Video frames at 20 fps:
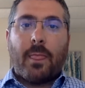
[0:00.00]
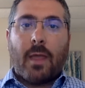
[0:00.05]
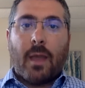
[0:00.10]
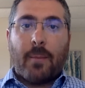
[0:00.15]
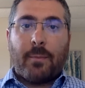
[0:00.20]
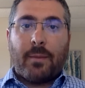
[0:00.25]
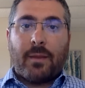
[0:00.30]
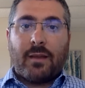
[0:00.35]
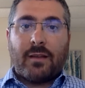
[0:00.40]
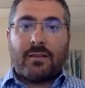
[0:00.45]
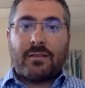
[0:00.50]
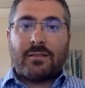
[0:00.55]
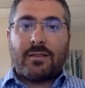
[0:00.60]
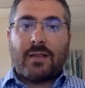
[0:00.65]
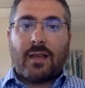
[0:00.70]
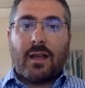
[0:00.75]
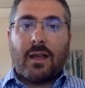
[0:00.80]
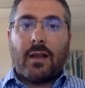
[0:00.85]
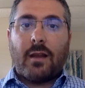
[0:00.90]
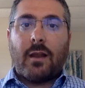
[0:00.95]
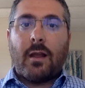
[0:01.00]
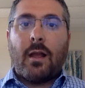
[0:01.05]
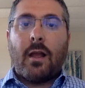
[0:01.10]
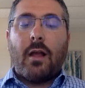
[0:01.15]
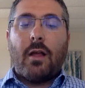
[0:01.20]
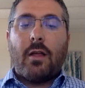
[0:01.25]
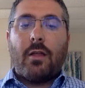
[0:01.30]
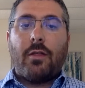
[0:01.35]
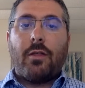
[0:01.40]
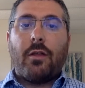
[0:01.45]
That being said,
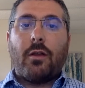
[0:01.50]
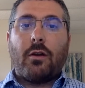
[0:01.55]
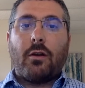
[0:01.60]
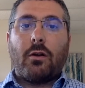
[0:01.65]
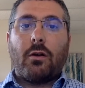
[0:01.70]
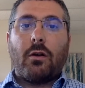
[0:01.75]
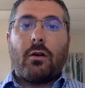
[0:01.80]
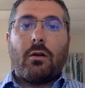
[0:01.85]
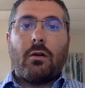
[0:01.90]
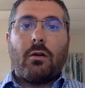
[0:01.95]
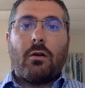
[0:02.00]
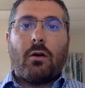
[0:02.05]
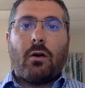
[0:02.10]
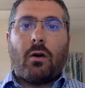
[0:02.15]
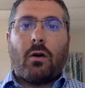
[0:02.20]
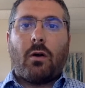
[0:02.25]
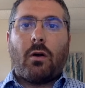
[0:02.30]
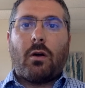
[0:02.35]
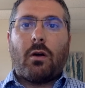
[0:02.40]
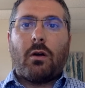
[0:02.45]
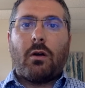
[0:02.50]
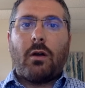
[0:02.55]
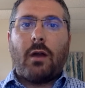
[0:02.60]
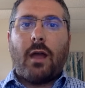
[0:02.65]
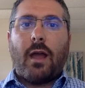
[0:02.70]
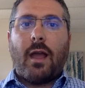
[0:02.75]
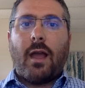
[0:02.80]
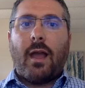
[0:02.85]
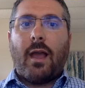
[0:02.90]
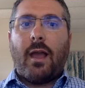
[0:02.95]
there
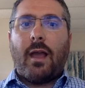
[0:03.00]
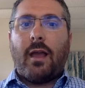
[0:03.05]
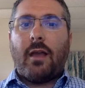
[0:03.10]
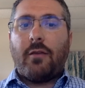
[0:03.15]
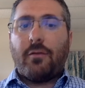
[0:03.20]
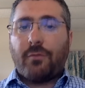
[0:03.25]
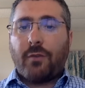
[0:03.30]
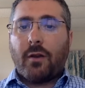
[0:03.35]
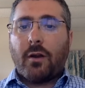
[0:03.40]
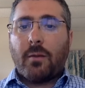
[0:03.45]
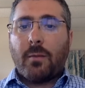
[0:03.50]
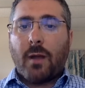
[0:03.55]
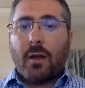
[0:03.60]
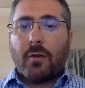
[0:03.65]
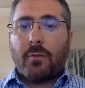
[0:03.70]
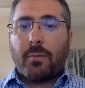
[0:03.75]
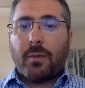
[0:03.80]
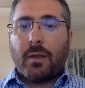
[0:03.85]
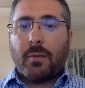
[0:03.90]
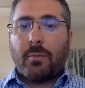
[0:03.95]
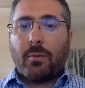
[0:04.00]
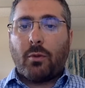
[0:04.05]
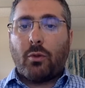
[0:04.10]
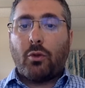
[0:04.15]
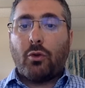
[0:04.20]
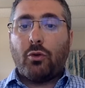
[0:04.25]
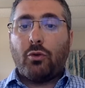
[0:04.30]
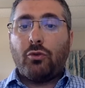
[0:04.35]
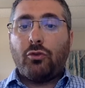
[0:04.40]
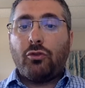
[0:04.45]
are a fair amount of
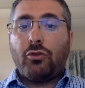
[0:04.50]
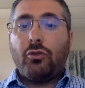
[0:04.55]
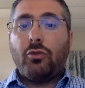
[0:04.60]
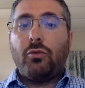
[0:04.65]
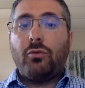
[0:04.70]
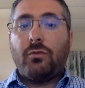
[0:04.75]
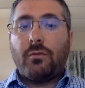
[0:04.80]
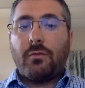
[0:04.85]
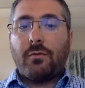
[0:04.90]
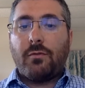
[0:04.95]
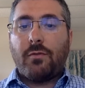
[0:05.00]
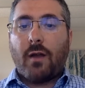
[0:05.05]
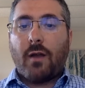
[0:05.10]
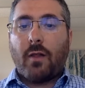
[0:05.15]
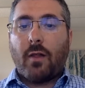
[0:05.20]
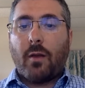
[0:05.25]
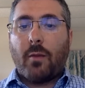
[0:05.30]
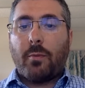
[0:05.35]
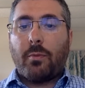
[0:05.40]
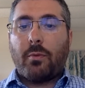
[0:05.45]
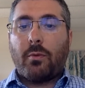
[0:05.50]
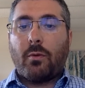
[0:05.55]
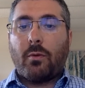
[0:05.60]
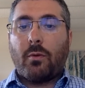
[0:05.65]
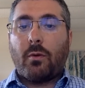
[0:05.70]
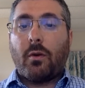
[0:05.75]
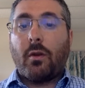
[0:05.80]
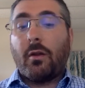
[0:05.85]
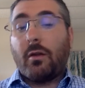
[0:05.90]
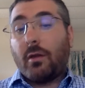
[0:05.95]
people who do develop
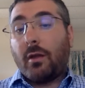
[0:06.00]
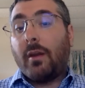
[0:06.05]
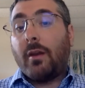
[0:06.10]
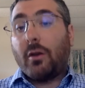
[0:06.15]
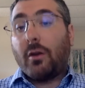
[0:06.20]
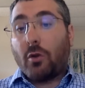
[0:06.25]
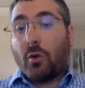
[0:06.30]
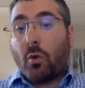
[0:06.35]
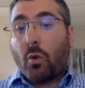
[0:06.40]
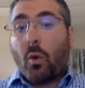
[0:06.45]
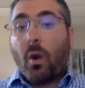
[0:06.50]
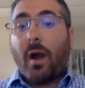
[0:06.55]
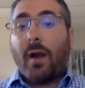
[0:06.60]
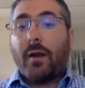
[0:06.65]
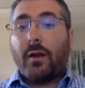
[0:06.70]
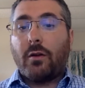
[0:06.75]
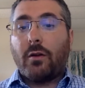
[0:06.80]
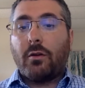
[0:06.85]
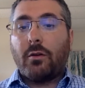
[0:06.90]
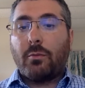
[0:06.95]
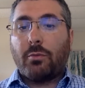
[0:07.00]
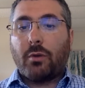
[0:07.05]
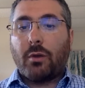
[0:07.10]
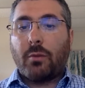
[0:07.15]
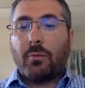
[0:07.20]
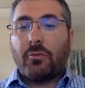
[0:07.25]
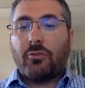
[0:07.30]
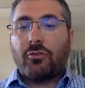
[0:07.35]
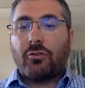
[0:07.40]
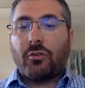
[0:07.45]
or an acquired
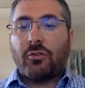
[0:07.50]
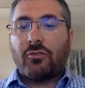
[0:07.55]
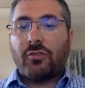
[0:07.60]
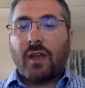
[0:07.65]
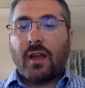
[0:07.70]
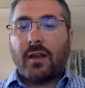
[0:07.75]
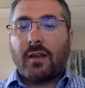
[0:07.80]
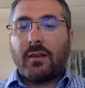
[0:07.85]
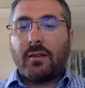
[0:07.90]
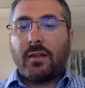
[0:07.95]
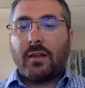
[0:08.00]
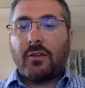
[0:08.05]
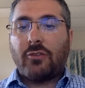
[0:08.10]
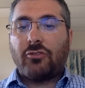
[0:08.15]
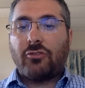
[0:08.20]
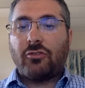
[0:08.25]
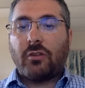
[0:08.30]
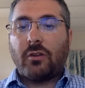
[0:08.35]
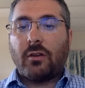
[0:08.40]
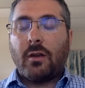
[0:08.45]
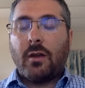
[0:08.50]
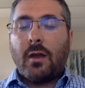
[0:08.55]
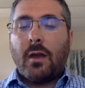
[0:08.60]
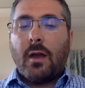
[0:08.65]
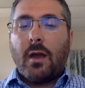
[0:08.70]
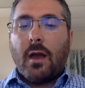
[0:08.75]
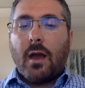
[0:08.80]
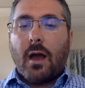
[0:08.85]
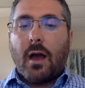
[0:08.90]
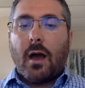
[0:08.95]
premature ejaculation,
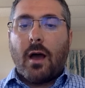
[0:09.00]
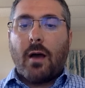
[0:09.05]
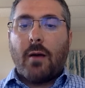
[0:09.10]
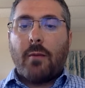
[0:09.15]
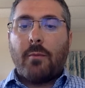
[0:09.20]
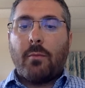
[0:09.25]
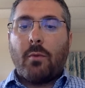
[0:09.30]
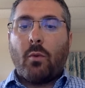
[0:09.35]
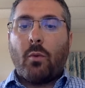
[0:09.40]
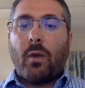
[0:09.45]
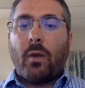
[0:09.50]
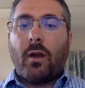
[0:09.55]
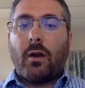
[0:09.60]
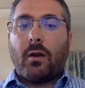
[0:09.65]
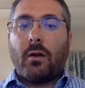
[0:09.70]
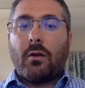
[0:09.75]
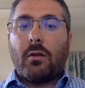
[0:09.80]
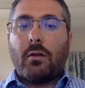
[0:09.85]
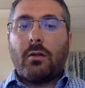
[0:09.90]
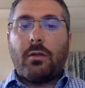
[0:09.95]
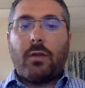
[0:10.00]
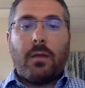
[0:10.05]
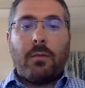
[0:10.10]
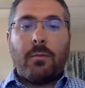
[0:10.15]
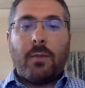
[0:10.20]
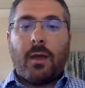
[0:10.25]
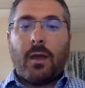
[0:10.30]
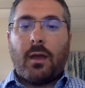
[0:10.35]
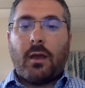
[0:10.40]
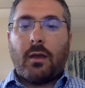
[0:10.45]
um, where they
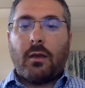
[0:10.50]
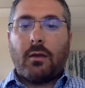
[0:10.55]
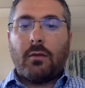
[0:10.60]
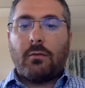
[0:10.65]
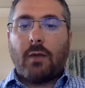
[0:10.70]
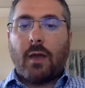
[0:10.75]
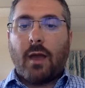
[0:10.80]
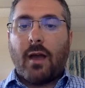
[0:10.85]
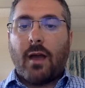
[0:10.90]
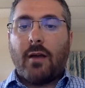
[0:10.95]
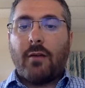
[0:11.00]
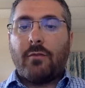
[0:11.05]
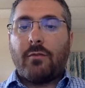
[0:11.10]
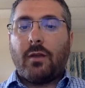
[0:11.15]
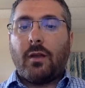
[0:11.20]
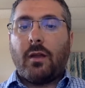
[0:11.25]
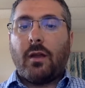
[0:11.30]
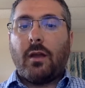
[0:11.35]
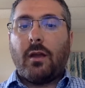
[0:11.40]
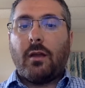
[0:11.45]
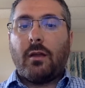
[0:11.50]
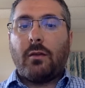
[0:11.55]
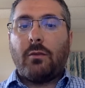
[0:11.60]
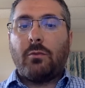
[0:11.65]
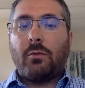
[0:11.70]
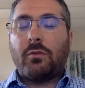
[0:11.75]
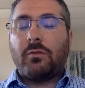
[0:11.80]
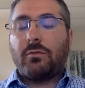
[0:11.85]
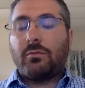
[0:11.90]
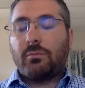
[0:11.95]
may have a
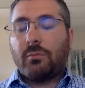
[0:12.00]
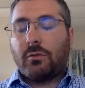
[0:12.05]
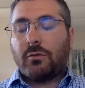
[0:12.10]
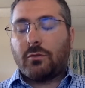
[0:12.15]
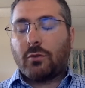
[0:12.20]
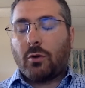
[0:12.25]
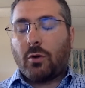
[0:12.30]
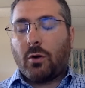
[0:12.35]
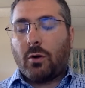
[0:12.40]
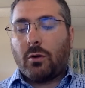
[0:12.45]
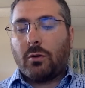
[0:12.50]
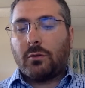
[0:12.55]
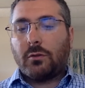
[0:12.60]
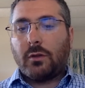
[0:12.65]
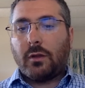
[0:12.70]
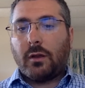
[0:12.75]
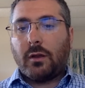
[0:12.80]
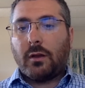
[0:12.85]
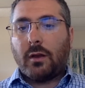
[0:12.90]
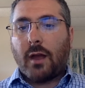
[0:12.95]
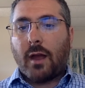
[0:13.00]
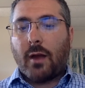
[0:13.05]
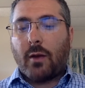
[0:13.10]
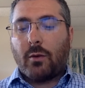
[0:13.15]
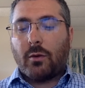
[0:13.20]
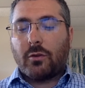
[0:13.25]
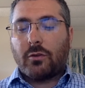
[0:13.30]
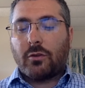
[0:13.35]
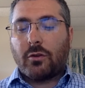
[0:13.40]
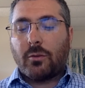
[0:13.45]
what's what's called in
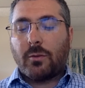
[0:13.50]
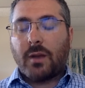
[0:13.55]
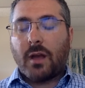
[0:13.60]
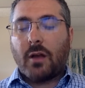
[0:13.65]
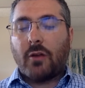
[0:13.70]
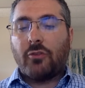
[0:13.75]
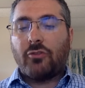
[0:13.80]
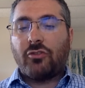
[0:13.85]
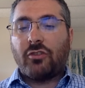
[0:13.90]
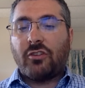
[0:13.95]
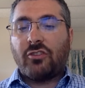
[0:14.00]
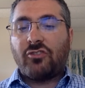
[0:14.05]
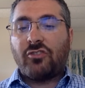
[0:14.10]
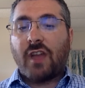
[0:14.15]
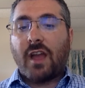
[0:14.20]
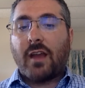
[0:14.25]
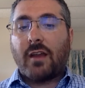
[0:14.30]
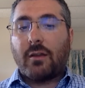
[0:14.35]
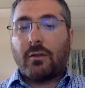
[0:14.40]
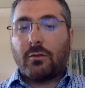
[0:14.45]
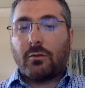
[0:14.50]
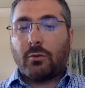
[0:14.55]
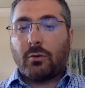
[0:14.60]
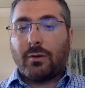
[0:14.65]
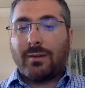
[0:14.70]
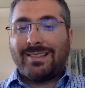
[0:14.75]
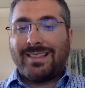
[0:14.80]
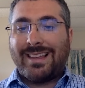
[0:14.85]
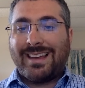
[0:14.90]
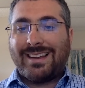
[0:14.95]
our terminology
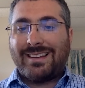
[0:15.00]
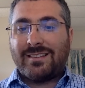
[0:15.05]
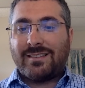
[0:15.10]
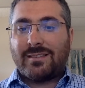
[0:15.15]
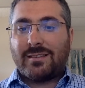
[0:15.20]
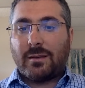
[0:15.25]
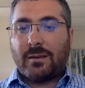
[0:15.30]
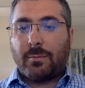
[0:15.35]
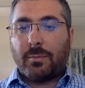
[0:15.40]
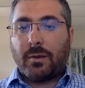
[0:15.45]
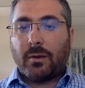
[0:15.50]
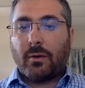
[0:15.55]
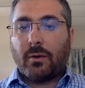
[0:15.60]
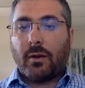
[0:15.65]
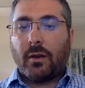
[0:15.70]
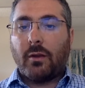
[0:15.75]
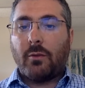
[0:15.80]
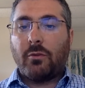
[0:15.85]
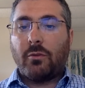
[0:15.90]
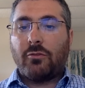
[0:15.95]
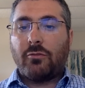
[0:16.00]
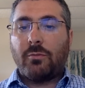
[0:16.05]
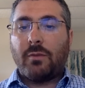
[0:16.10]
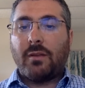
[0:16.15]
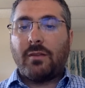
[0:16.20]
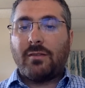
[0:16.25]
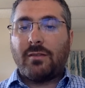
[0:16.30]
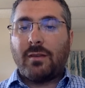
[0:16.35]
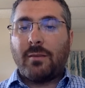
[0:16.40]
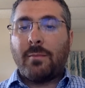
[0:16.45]
ejaculatory latency period, which
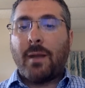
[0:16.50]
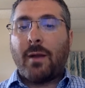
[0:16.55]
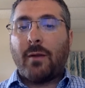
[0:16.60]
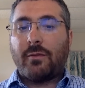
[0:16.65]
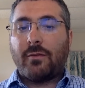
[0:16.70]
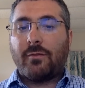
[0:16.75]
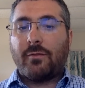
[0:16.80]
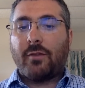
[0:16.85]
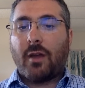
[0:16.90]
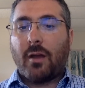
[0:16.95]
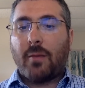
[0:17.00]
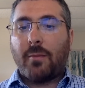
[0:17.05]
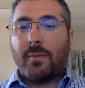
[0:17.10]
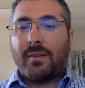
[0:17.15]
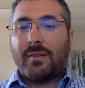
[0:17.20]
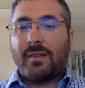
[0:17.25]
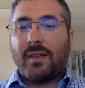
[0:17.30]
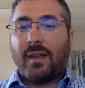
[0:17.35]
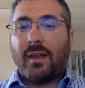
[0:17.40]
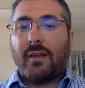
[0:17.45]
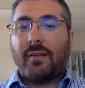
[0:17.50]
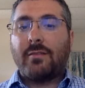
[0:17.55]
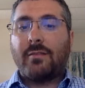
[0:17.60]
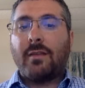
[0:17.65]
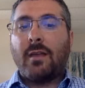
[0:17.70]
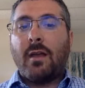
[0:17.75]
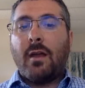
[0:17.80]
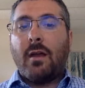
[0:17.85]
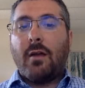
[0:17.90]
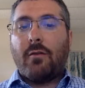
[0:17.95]
means the amount of time it
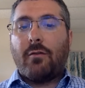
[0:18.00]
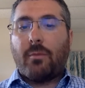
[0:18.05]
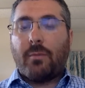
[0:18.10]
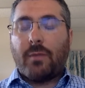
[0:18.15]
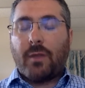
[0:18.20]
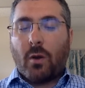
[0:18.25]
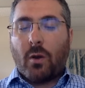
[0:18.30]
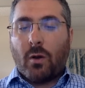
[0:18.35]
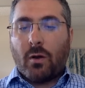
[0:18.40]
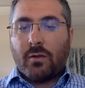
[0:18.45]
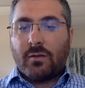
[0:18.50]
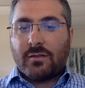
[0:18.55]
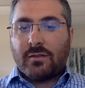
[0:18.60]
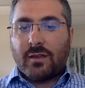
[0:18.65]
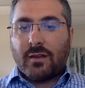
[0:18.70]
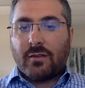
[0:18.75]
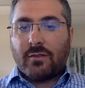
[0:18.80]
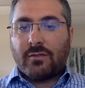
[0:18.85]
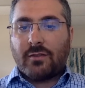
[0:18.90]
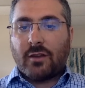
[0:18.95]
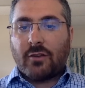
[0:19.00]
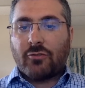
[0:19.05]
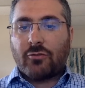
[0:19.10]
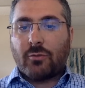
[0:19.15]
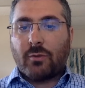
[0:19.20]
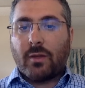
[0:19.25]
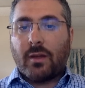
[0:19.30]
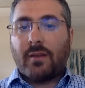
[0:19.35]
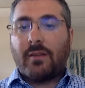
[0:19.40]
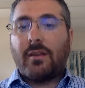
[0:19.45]
takes from the onset of
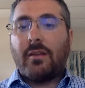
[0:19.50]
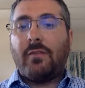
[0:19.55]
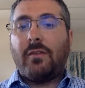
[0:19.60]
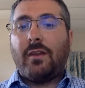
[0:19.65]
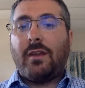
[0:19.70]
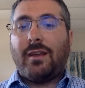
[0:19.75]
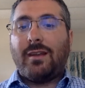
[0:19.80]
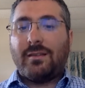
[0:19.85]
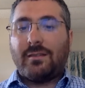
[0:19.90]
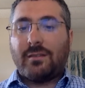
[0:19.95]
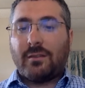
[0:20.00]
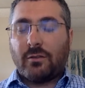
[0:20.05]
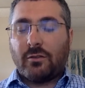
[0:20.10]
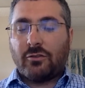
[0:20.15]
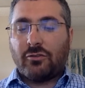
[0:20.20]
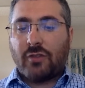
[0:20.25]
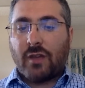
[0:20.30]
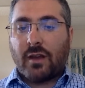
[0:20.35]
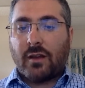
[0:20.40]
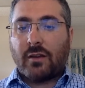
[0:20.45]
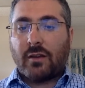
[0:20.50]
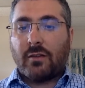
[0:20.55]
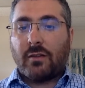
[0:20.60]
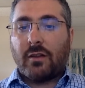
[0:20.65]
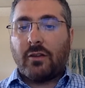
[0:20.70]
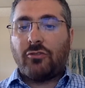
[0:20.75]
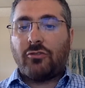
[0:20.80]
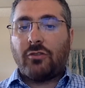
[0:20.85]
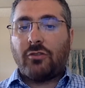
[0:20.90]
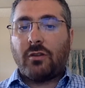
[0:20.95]
sexual activity until
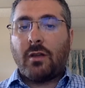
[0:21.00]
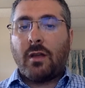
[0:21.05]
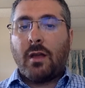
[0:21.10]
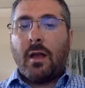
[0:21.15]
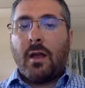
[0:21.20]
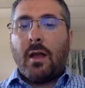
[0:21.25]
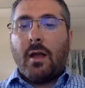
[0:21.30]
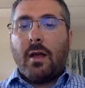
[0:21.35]
ejaculation.